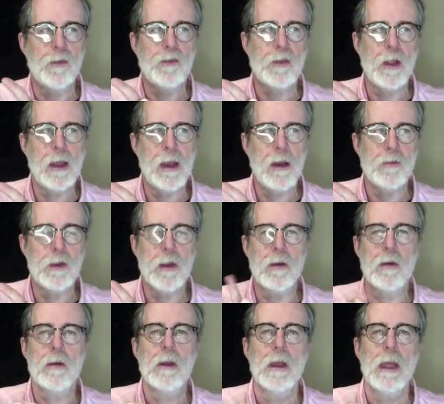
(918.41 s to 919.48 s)
layout
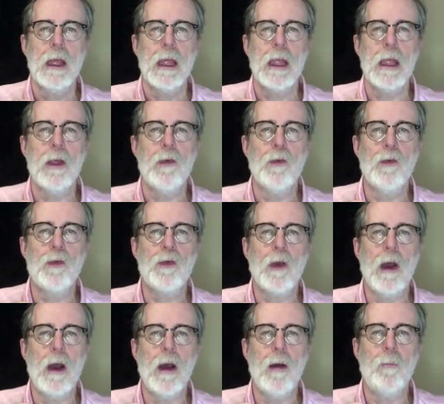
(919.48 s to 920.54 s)
here is
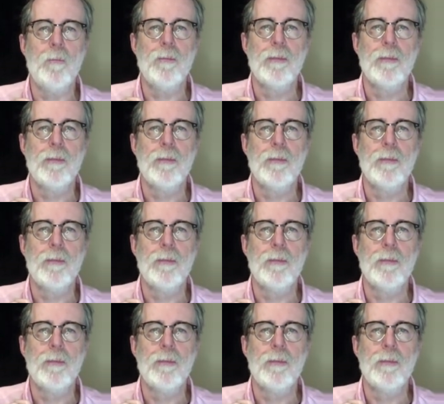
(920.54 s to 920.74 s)
an